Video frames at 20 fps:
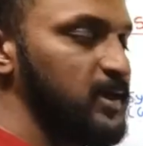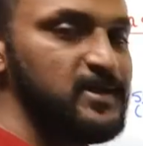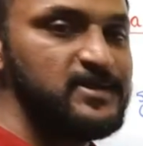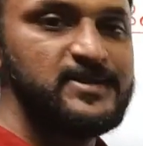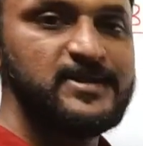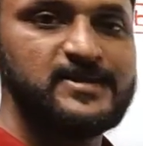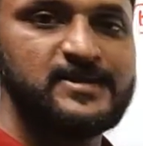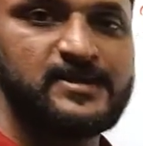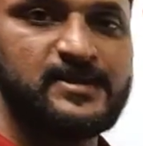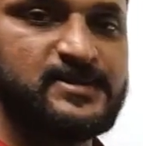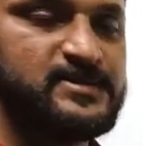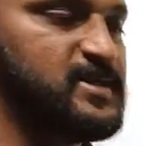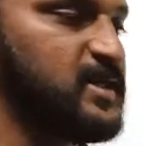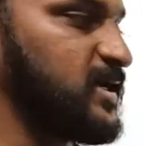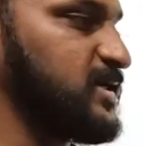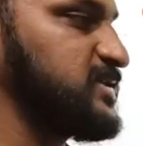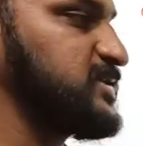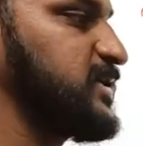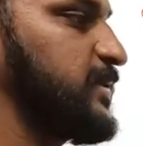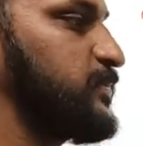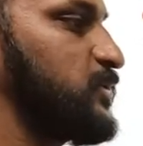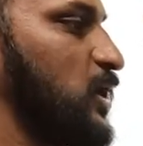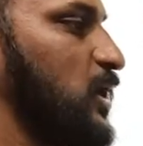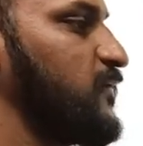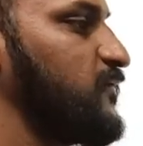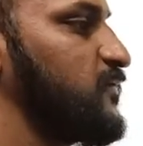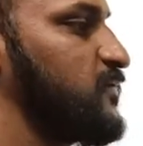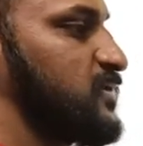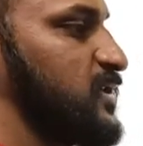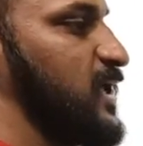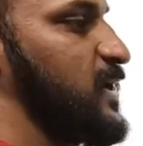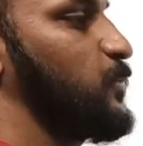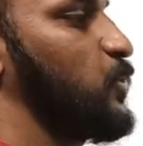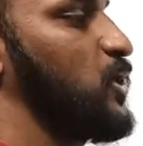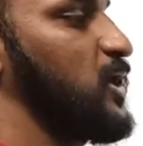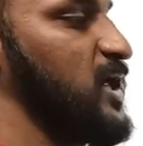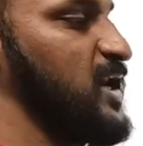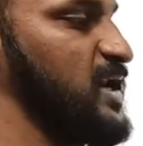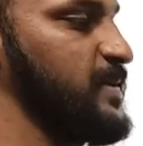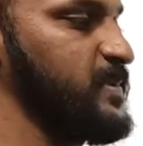us discuss the concept of
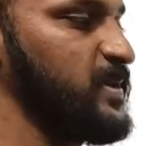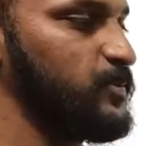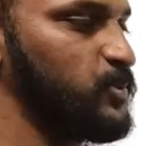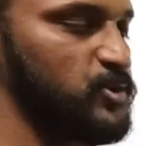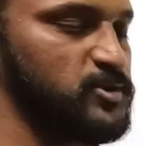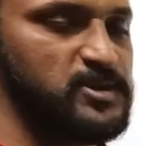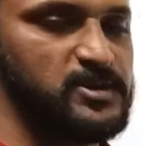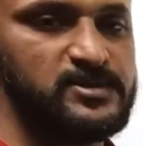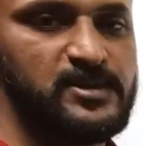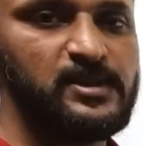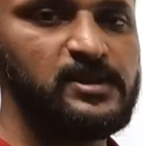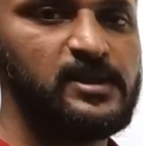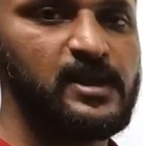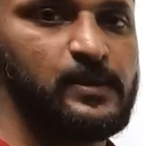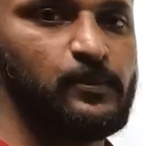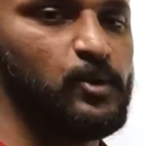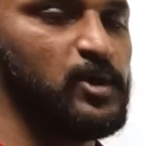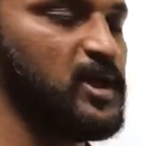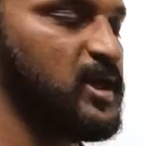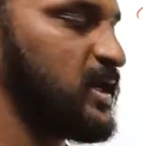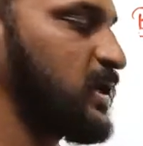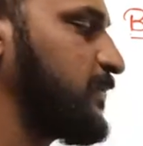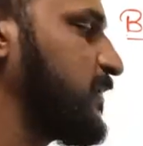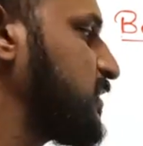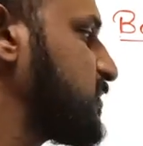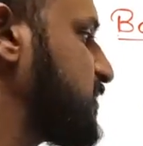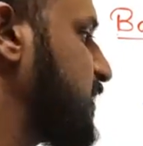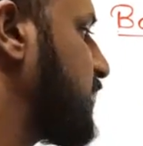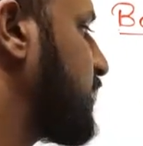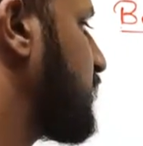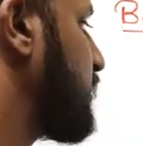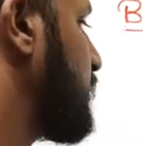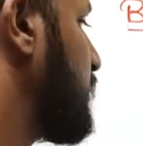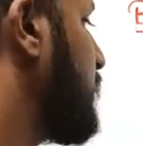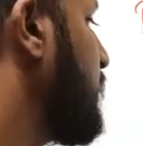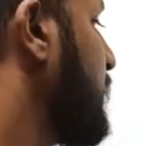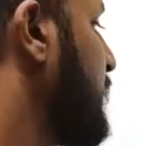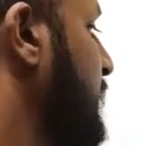thermodynamic process and thermodynamic cycle.